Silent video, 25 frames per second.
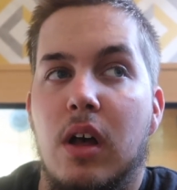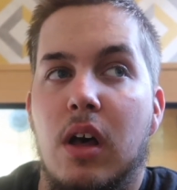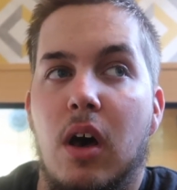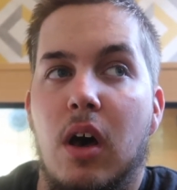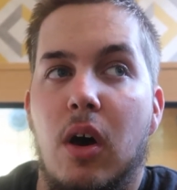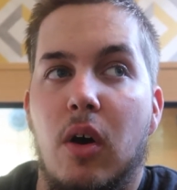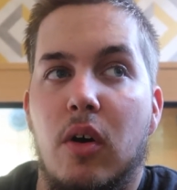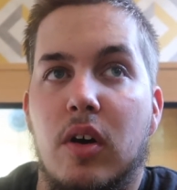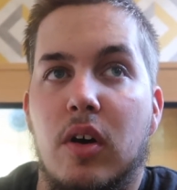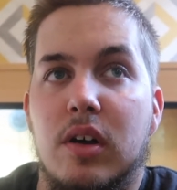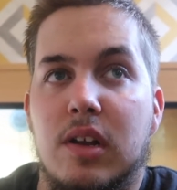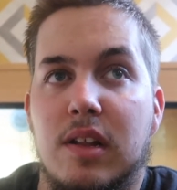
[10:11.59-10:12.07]

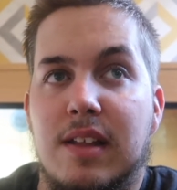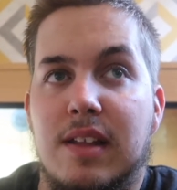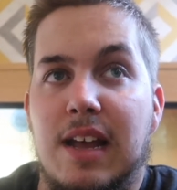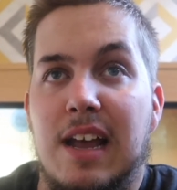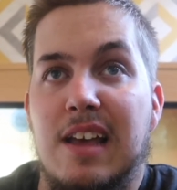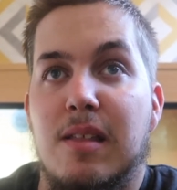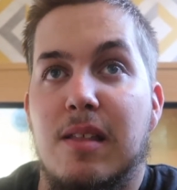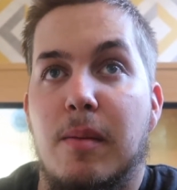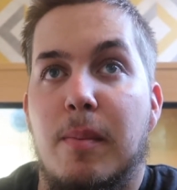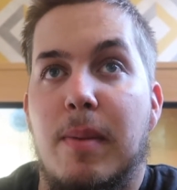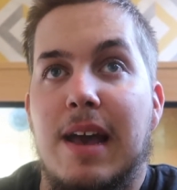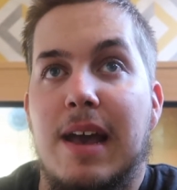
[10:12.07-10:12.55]
I'll kind of take
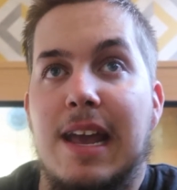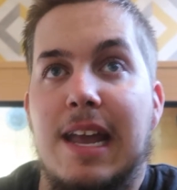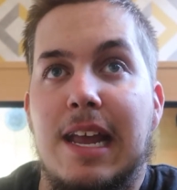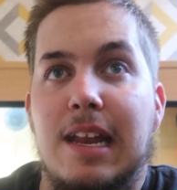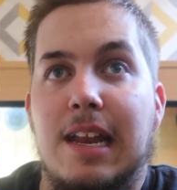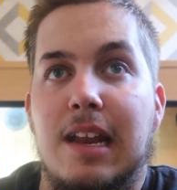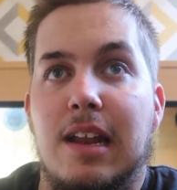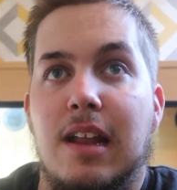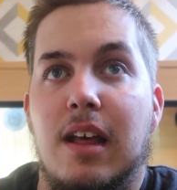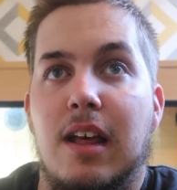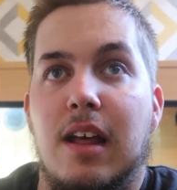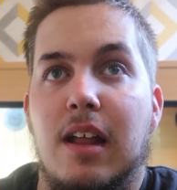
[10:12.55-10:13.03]
the
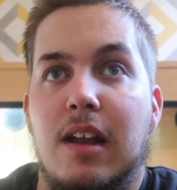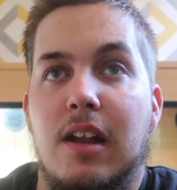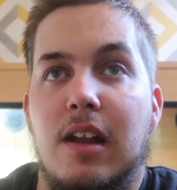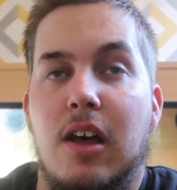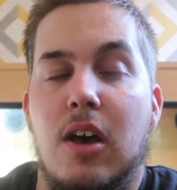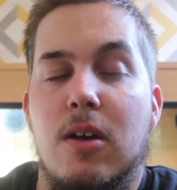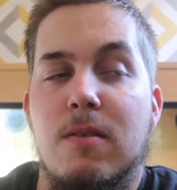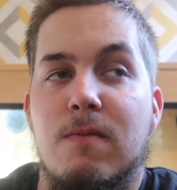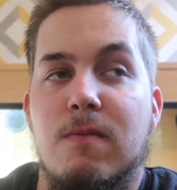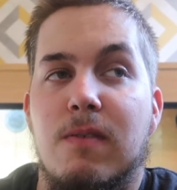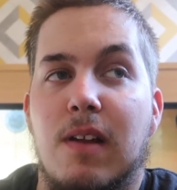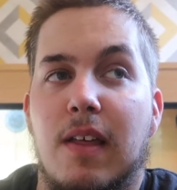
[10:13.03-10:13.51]
pain, and
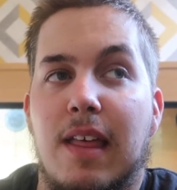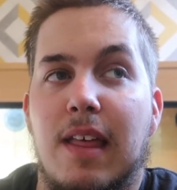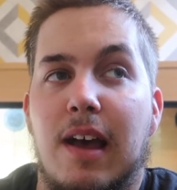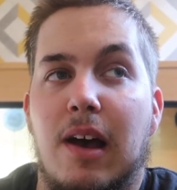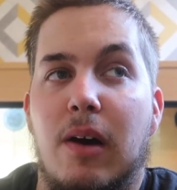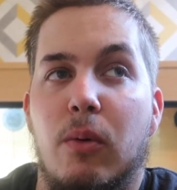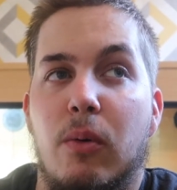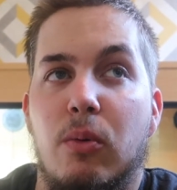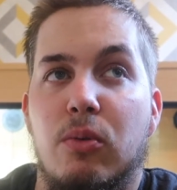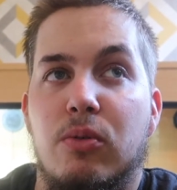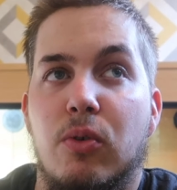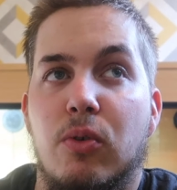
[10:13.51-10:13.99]
hopefully that
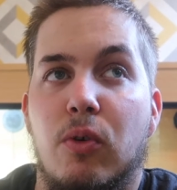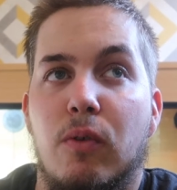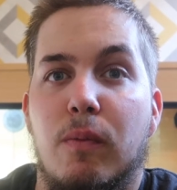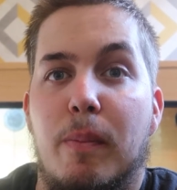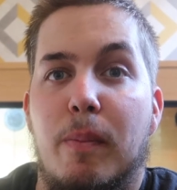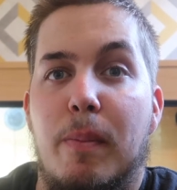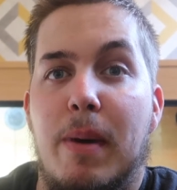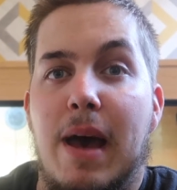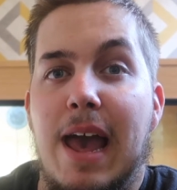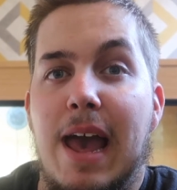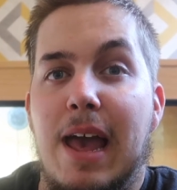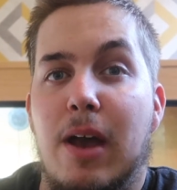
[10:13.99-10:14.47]
will sort of
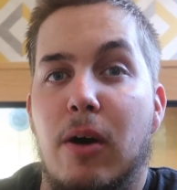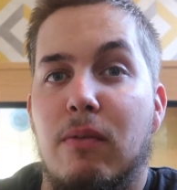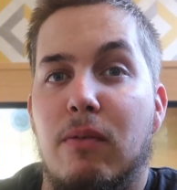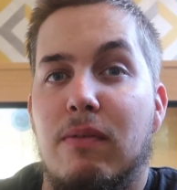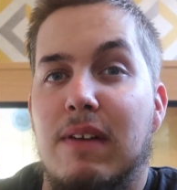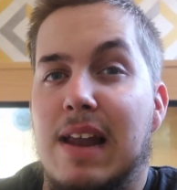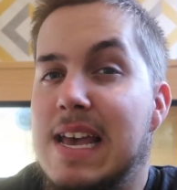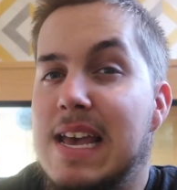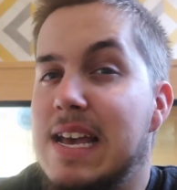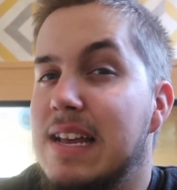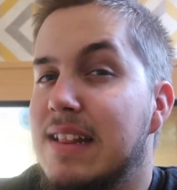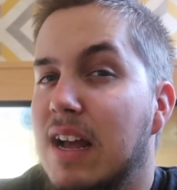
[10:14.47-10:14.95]
pay off
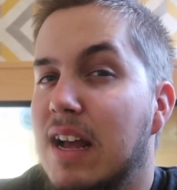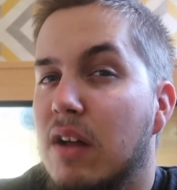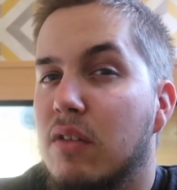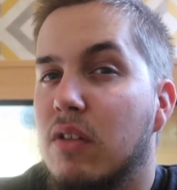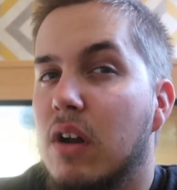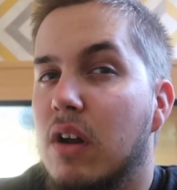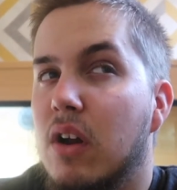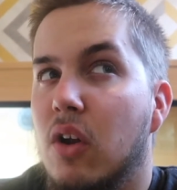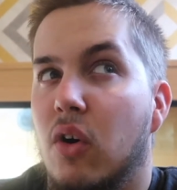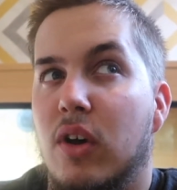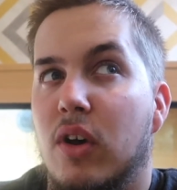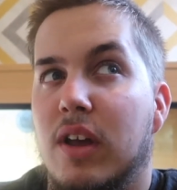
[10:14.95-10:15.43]
later down the
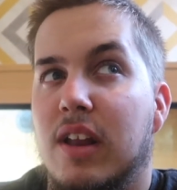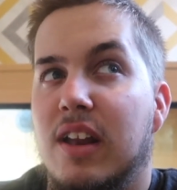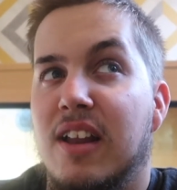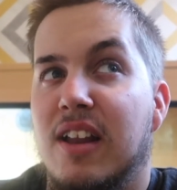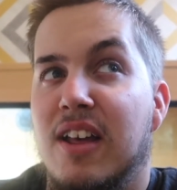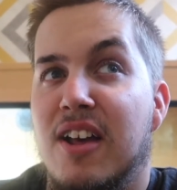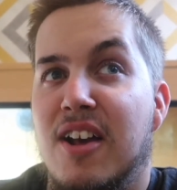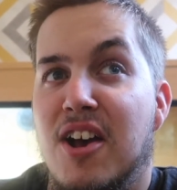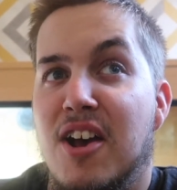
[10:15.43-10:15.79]
line.